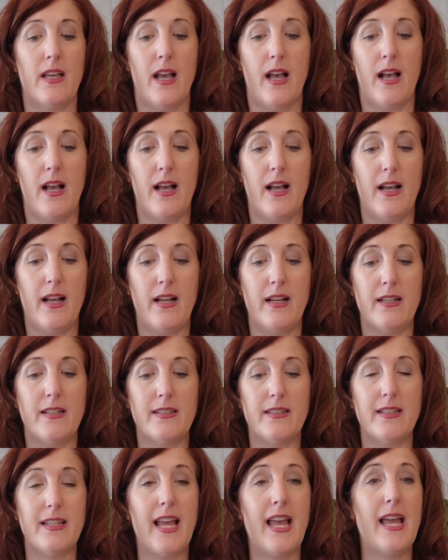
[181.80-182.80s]

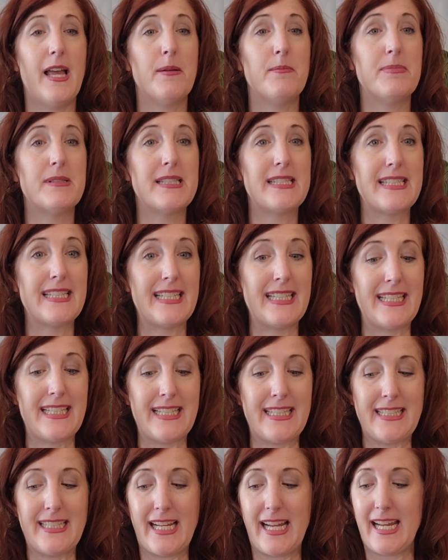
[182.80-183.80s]
hemp
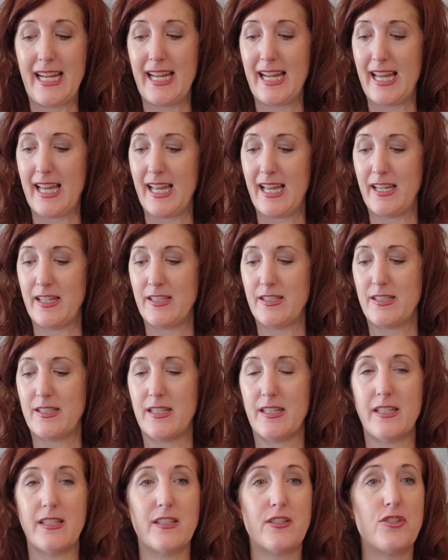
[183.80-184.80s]
seed and
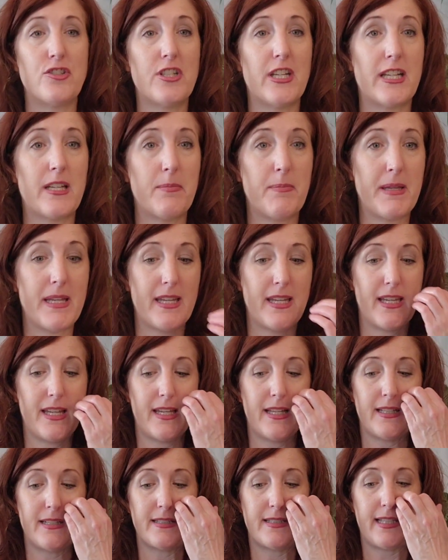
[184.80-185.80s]

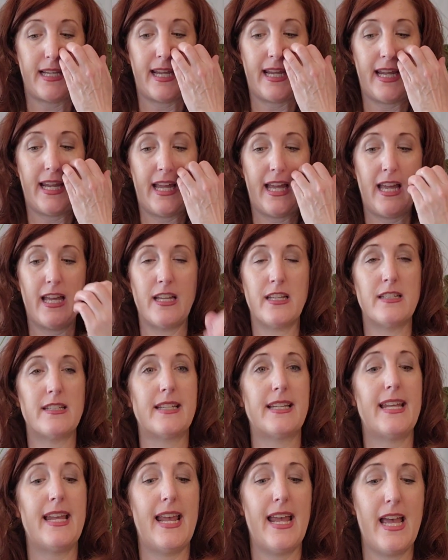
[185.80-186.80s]
chickpeas
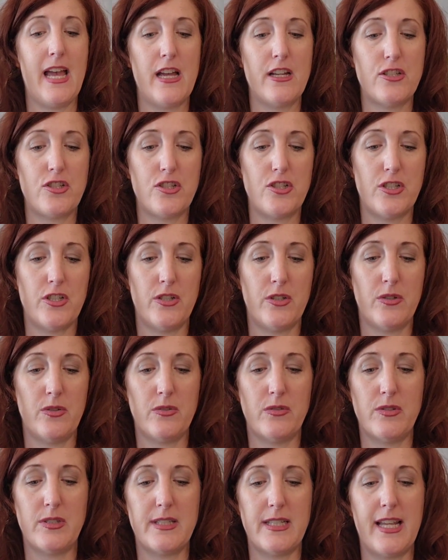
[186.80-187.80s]
and
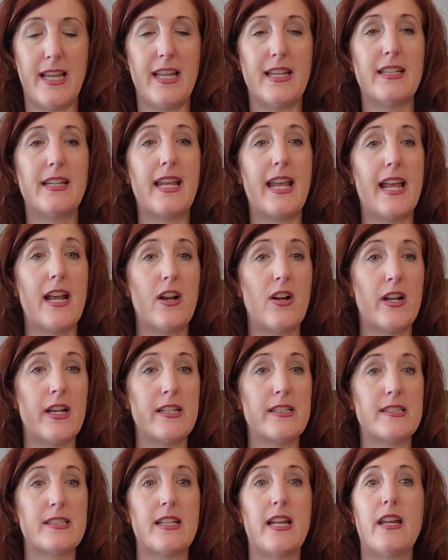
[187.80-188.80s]
cashews and
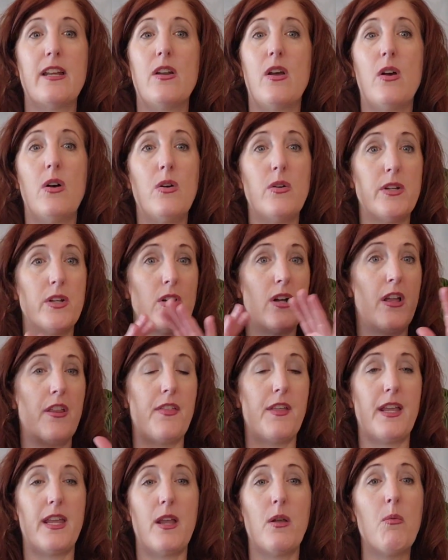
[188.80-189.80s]
carrots. And I know you're all
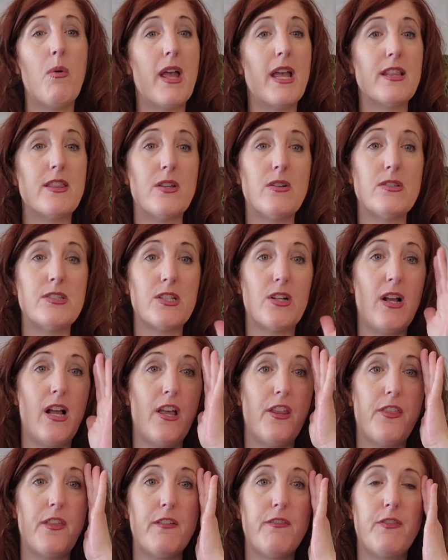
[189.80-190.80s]
thinking, wait, those are
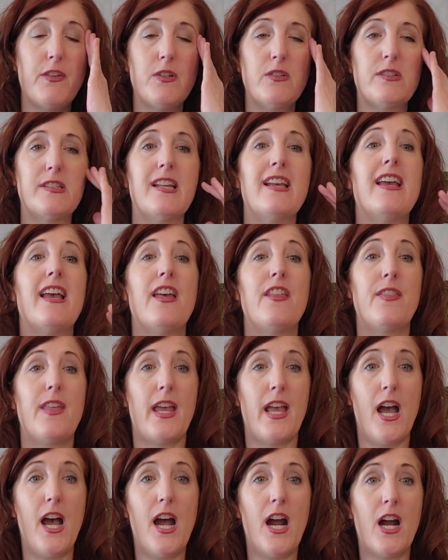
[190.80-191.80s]
healthy foods.
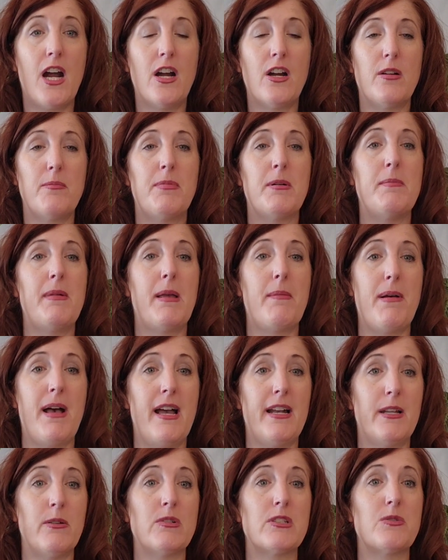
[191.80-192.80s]
They are, but my
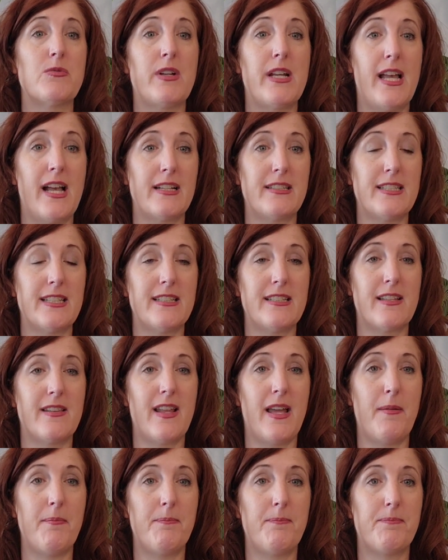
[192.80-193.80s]
body was reacting to
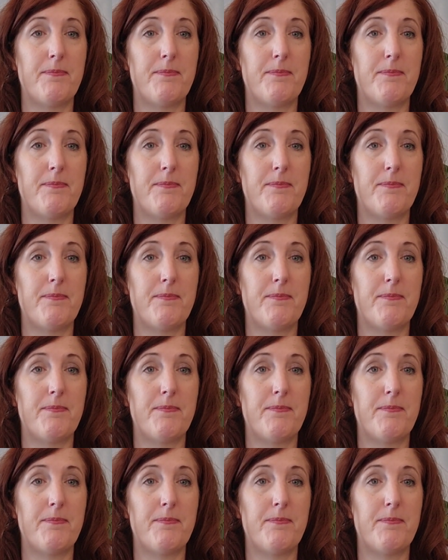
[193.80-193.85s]
them.